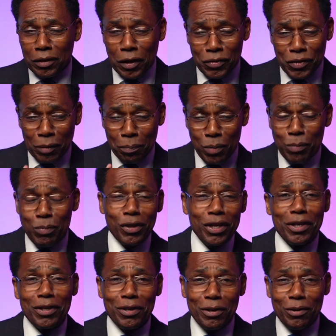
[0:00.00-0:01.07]
I said, people
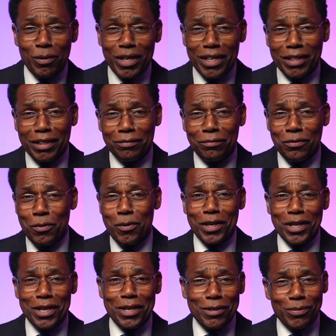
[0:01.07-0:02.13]
get a degree in 4
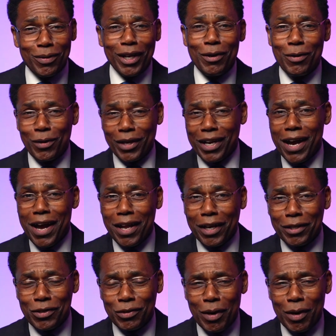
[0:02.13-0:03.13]
years when they go to college.